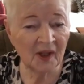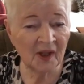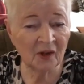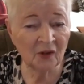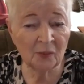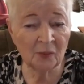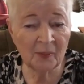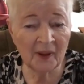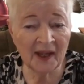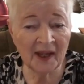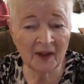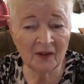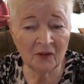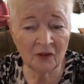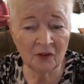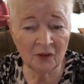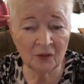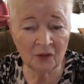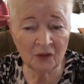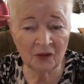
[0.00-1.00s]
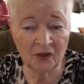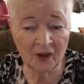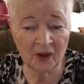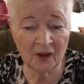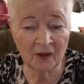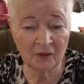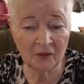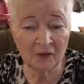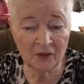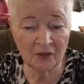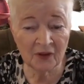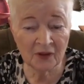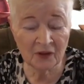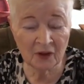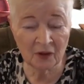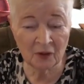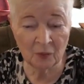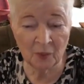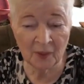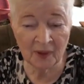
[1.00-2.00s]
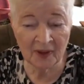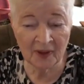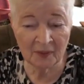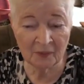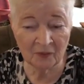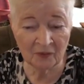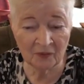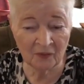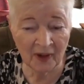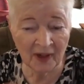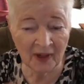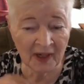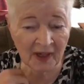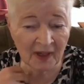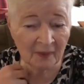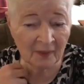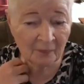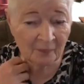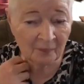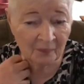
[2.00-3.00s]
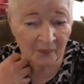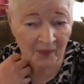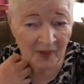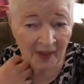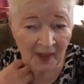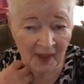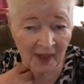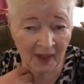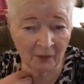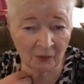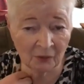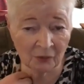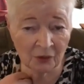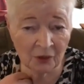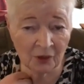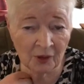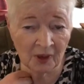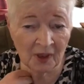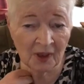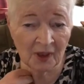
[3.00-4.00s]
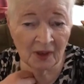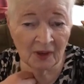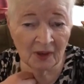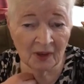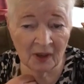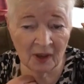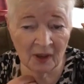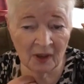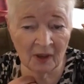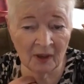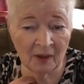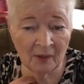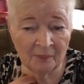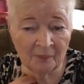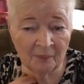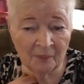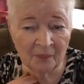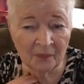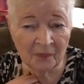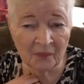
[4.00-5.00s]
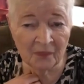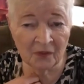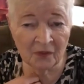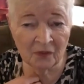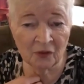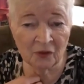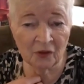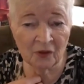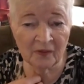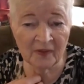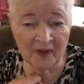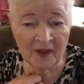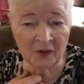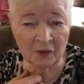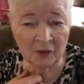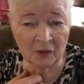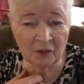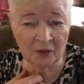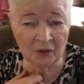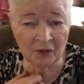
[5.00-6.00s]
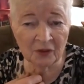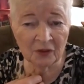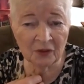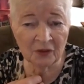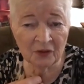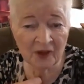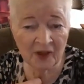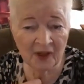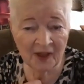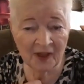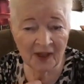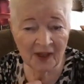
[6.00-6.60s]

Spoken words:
expansive selves that go way right out to the universe.